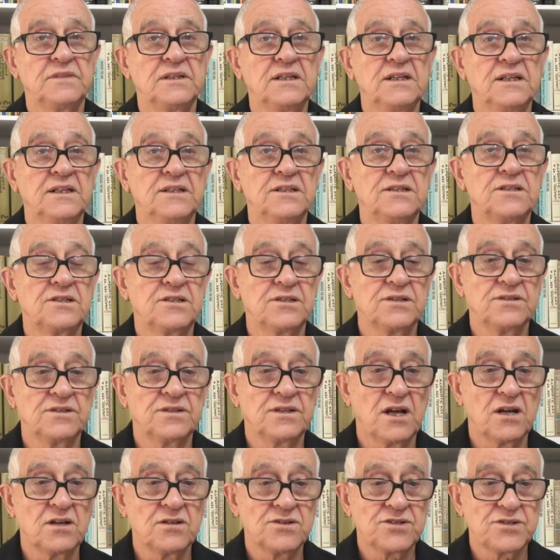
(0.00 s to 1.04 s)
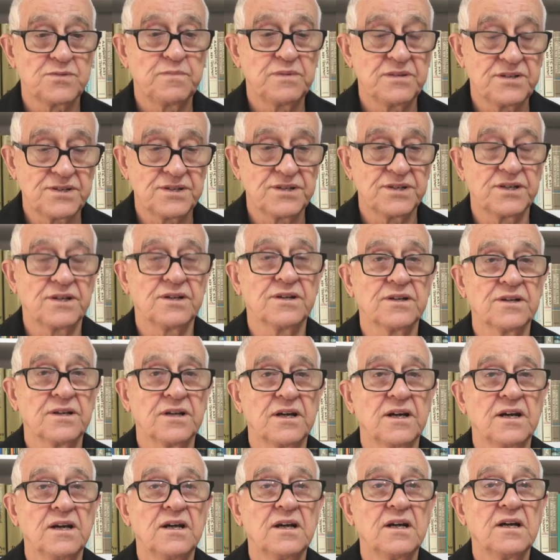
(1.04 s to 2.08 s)
into those
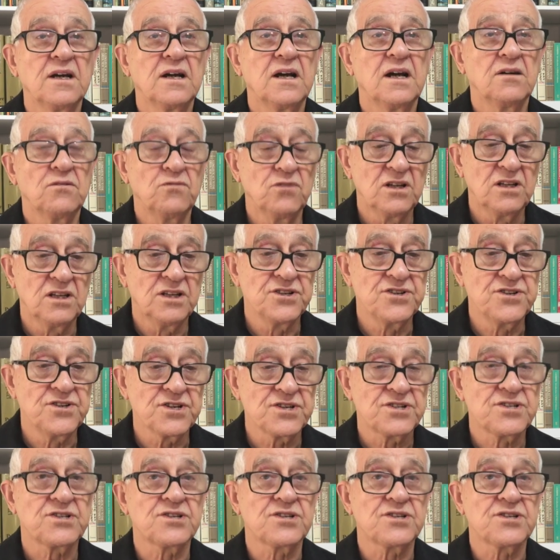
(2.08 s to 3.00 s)
particular religious